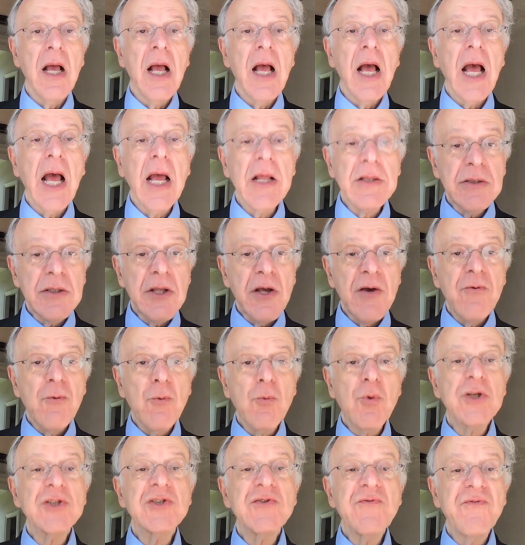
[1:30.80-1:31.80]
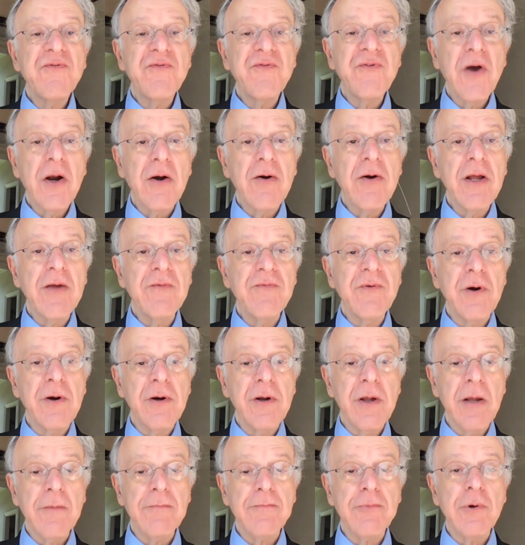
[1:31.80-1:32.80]
And what's very,
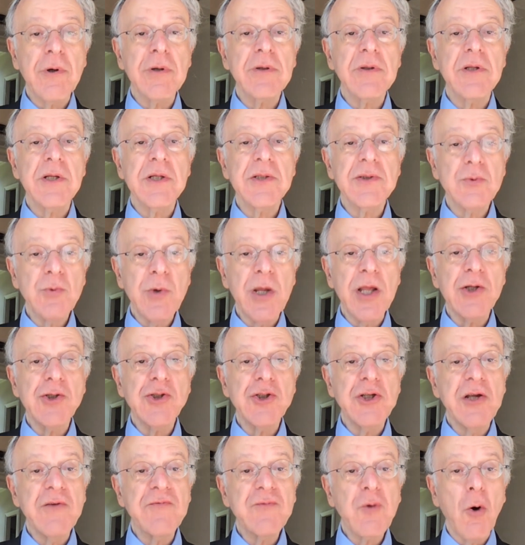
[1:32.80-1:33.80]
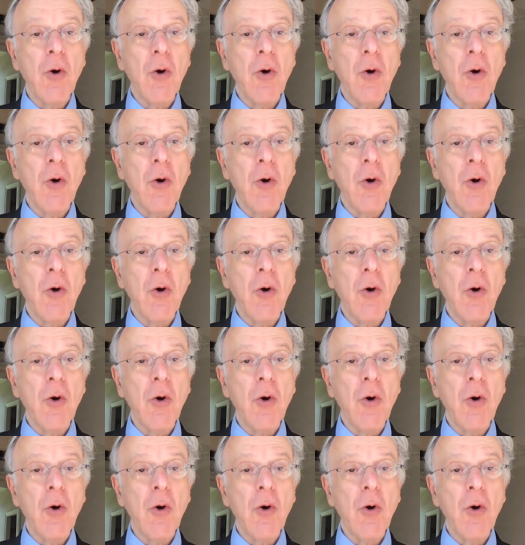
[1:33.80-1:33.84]
very important is we achieved